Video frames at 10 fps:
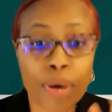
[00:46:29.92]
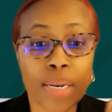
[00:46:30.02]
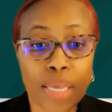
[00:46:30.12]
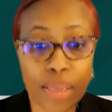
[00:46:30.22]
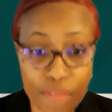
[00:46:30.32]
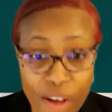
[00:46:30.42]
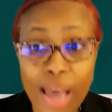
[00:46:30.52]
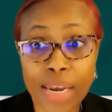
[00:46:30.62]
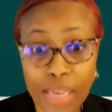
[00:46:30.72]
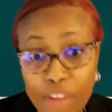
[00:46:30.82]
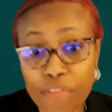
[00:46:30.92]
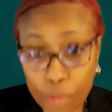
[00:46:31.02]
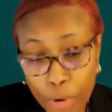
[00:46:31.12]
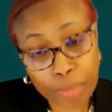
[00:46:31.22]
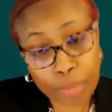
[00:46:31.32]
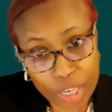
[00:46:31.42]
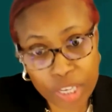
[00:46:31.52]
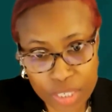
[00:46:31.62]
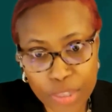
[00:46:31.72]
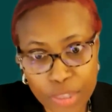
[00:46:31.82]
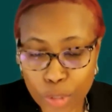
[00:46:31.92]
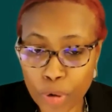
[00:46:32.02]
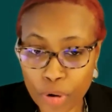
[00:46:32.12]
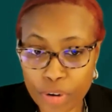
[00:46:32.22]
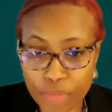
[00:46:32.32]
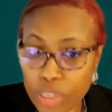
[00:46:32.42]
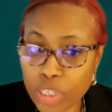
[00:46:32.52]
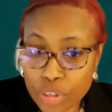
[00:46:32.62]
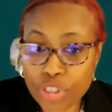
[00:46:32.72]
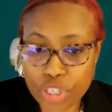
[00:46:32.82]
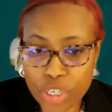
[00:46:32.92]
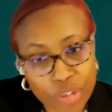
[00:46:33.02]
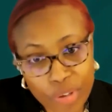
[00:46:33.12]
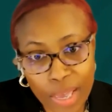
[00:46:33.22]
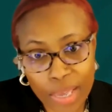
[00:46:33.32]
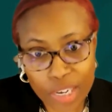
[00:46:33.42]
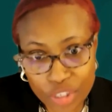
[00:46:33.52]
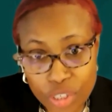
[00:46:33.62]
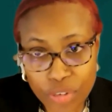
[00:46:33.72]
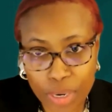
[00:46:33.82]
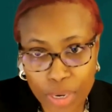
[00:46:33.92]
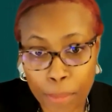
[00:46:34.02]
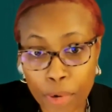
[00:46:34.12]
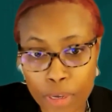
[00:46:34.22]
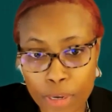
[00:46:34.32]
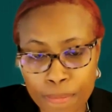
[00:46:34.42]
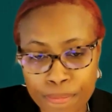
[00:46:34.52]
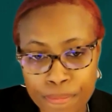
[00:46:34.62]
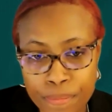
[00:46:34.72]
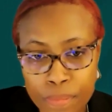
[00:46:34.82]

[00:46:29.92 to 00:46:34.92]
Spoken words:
but inviting everyone, because in the spirit of inclusion, you can't exclude anyone,